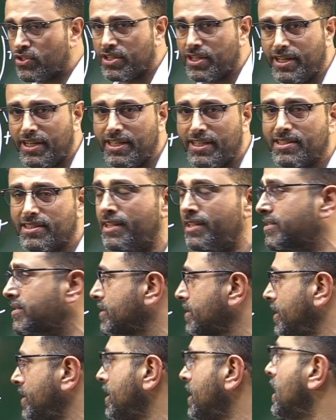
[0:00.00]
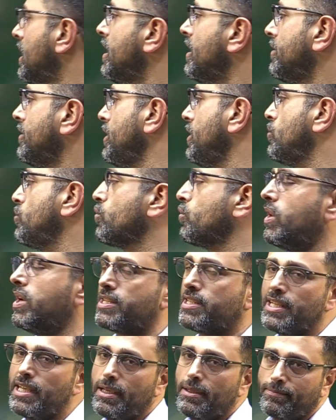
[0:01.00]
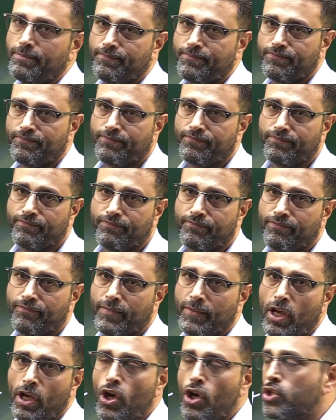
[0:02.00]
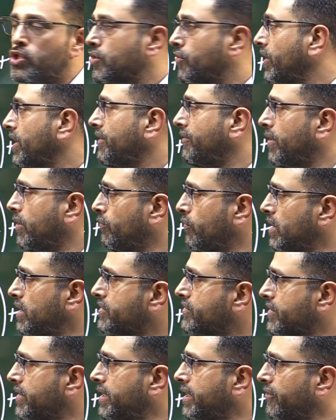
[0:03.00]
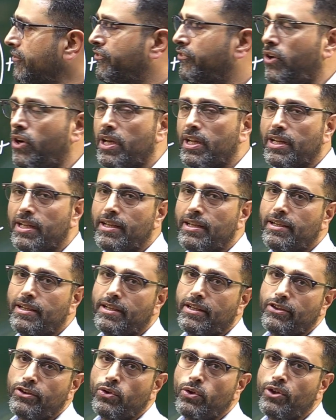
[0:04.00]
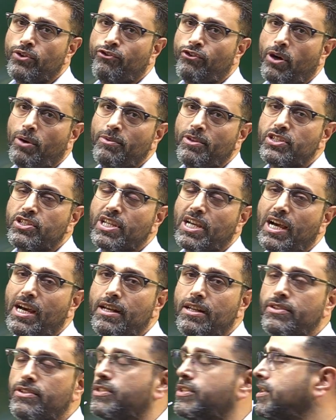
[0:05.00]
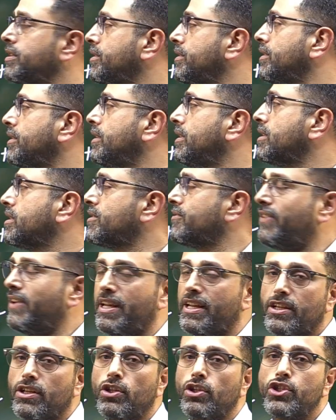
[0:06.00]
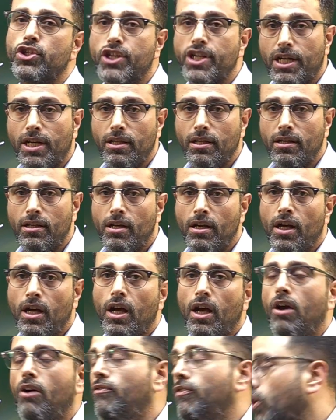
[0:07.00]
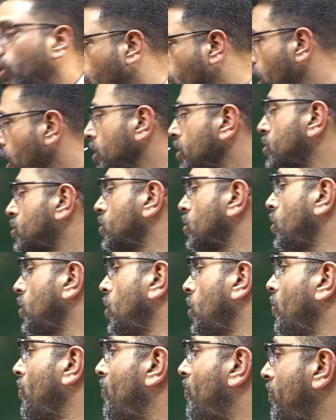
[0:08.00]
study is concerned, these two are same. So whatever we'll study for a uniformly charged spherical shell will also